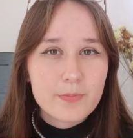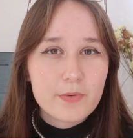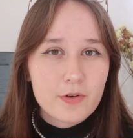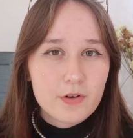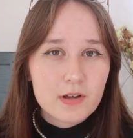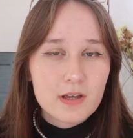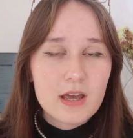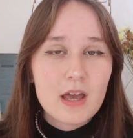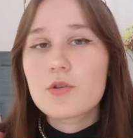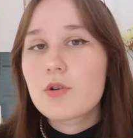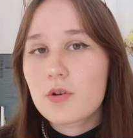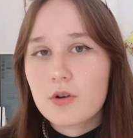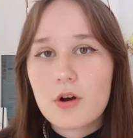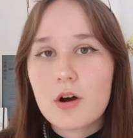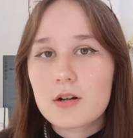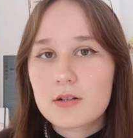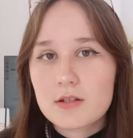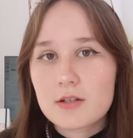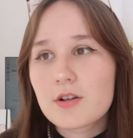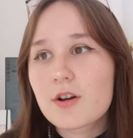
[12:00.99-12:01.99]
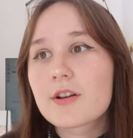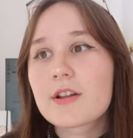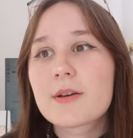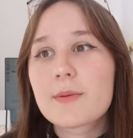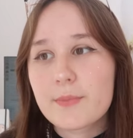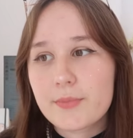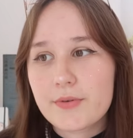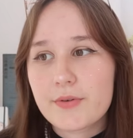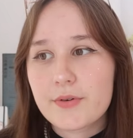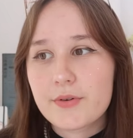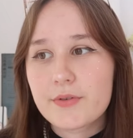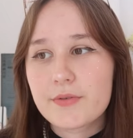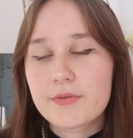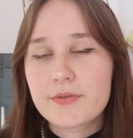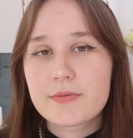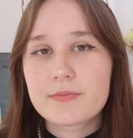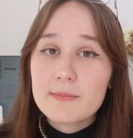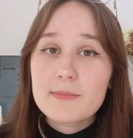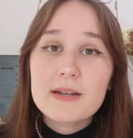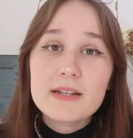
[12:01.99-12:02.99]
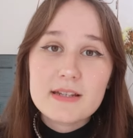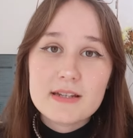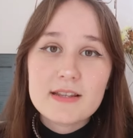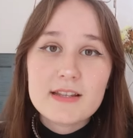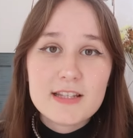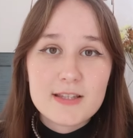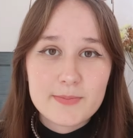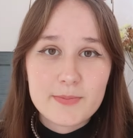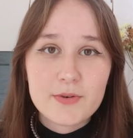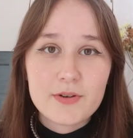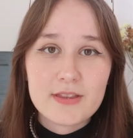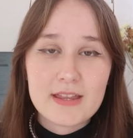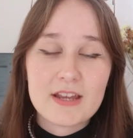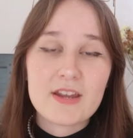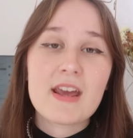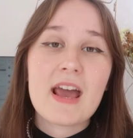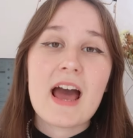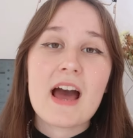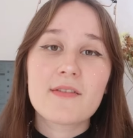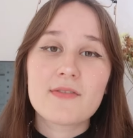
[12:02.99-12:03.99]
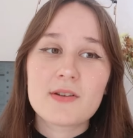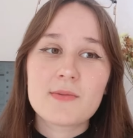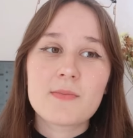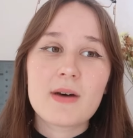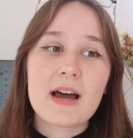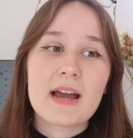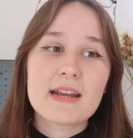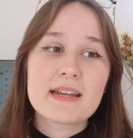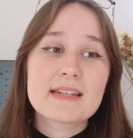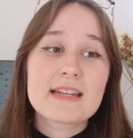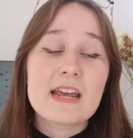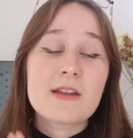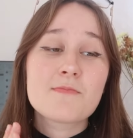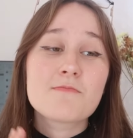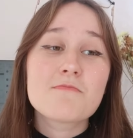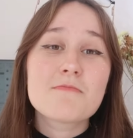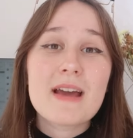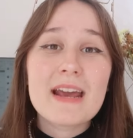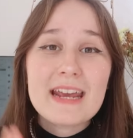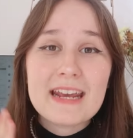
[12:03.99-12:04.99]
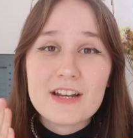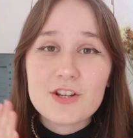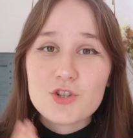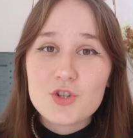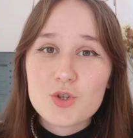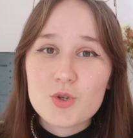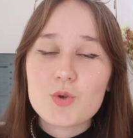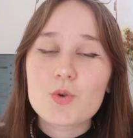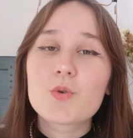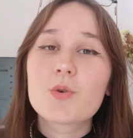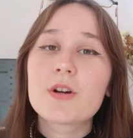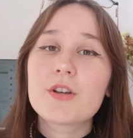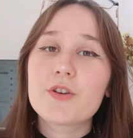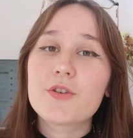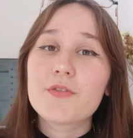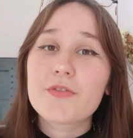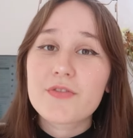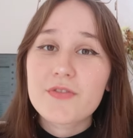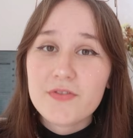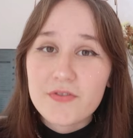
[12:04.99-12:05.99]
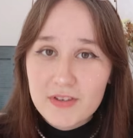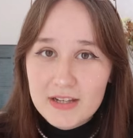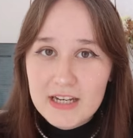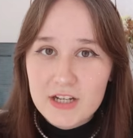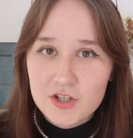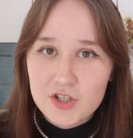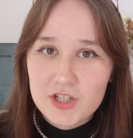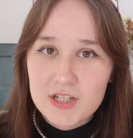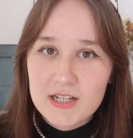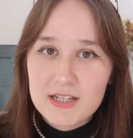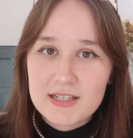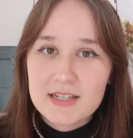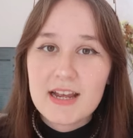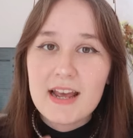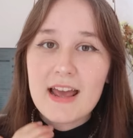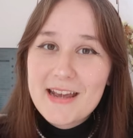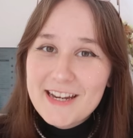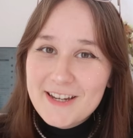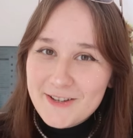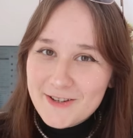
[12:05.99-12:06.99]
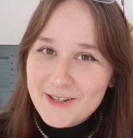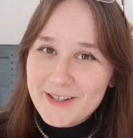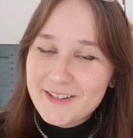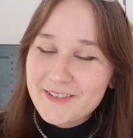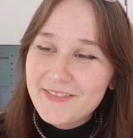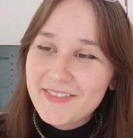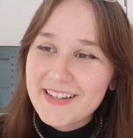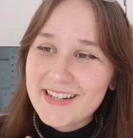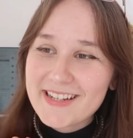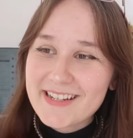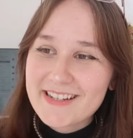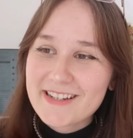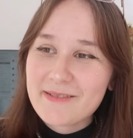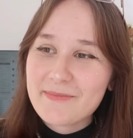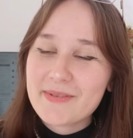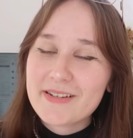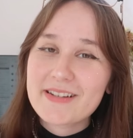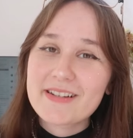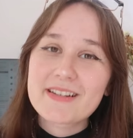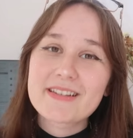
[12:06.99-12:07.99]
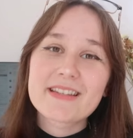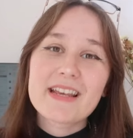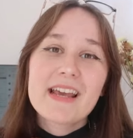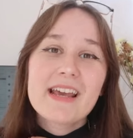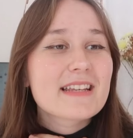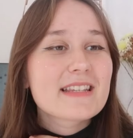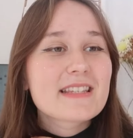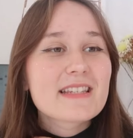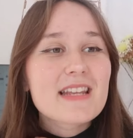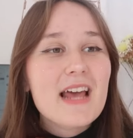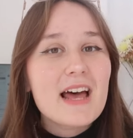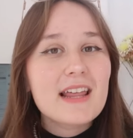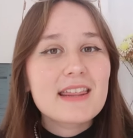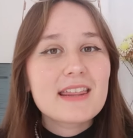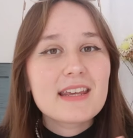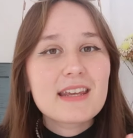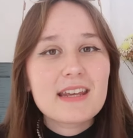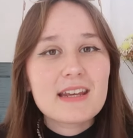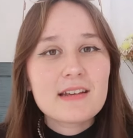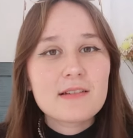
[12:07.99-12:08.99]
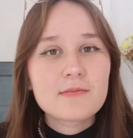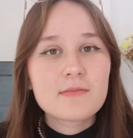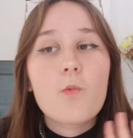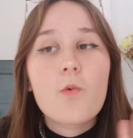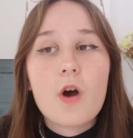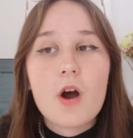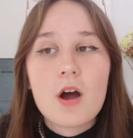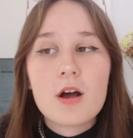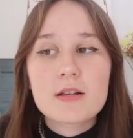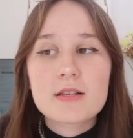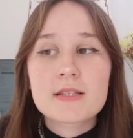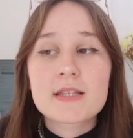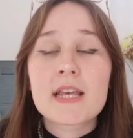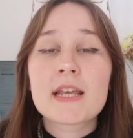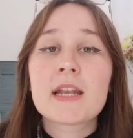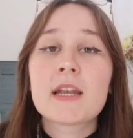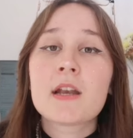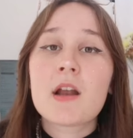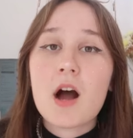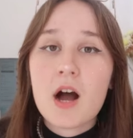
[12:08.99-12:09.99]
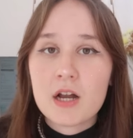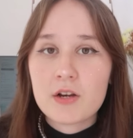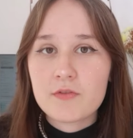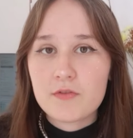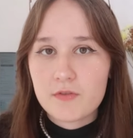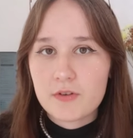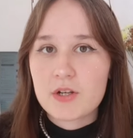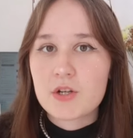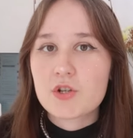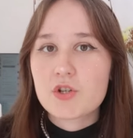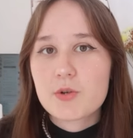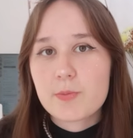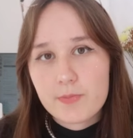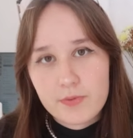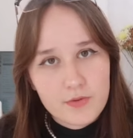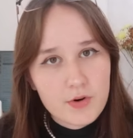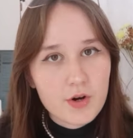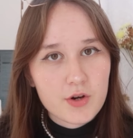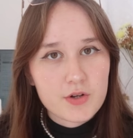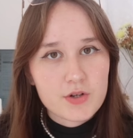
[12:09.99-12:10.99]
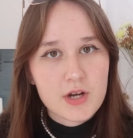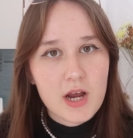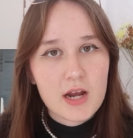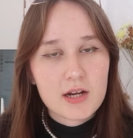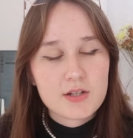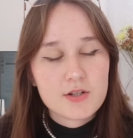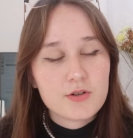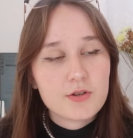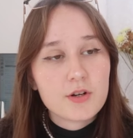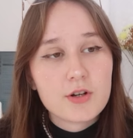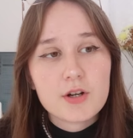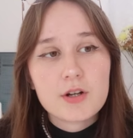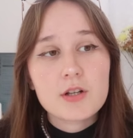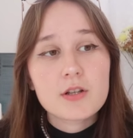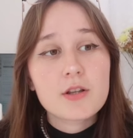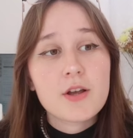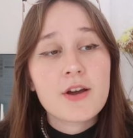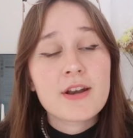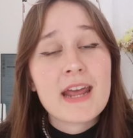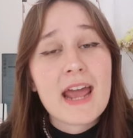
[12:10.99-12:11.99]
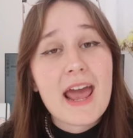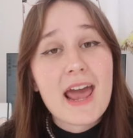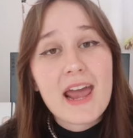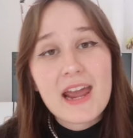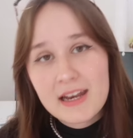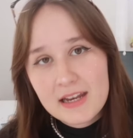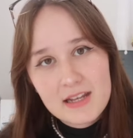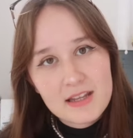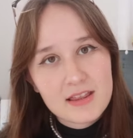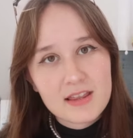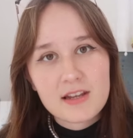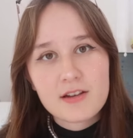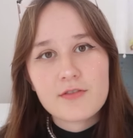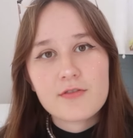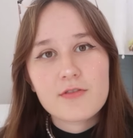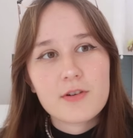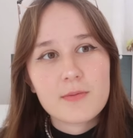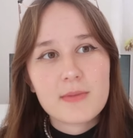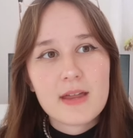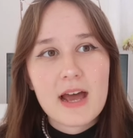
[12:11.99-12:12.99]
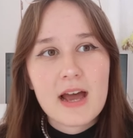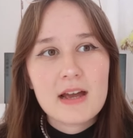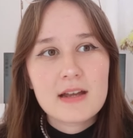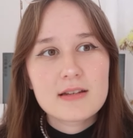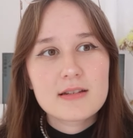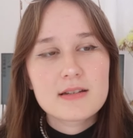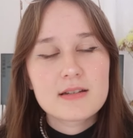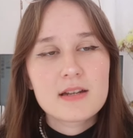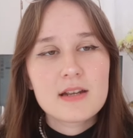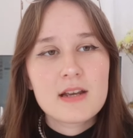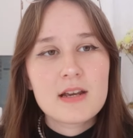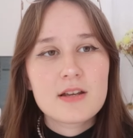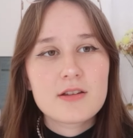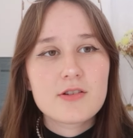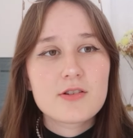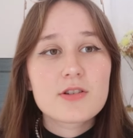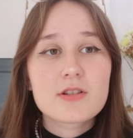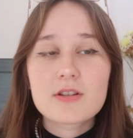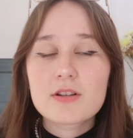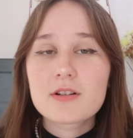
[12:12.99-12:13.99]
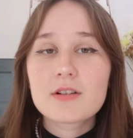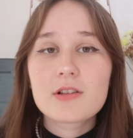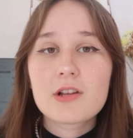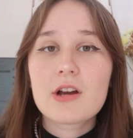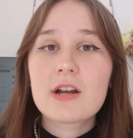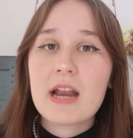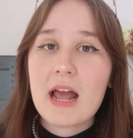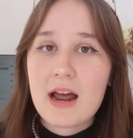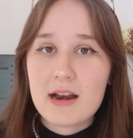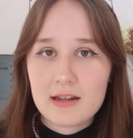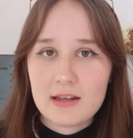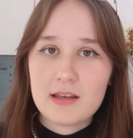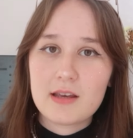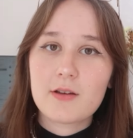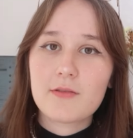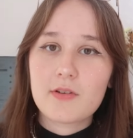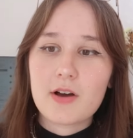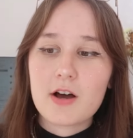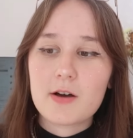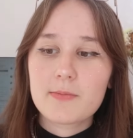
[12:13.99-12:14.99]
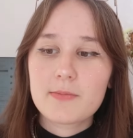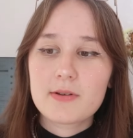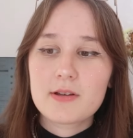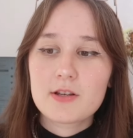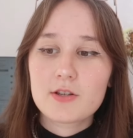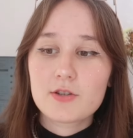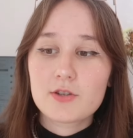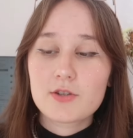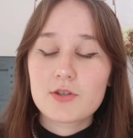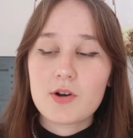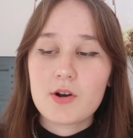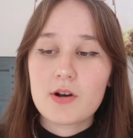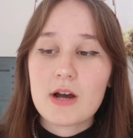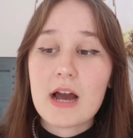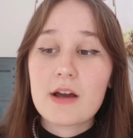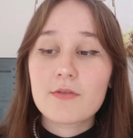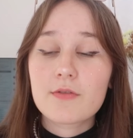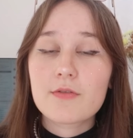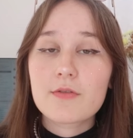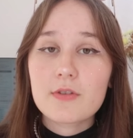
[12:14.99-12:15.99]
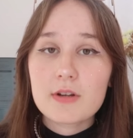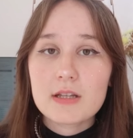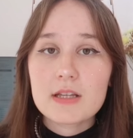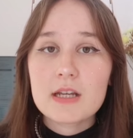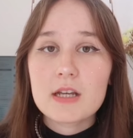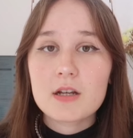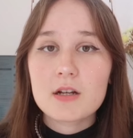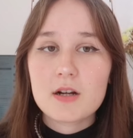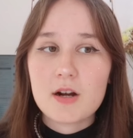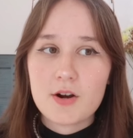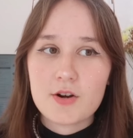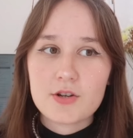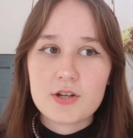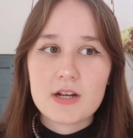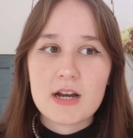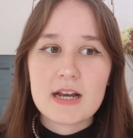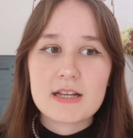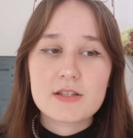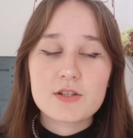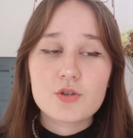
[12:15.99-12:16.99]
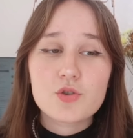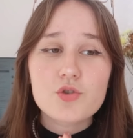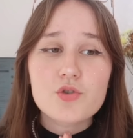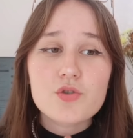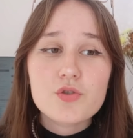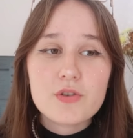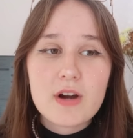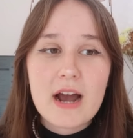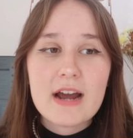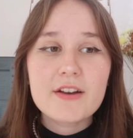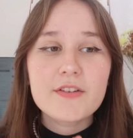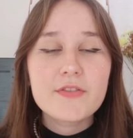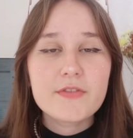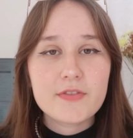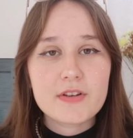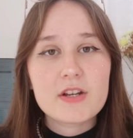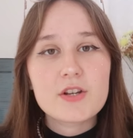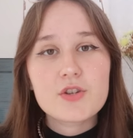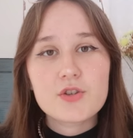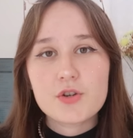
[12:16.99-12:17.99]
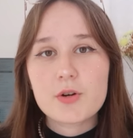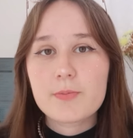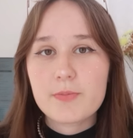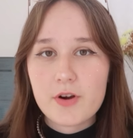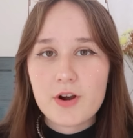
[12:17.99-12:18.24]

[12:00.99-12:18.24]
a book, you're not going to improve. Commit to this book that you have in mind and make sure you finish it. Make sure you finish it, because there's nothing worse than an unfinished project. You're not going to learn anything from that. You're just going to learn how to give up. So I really encourage you guys to try to finish your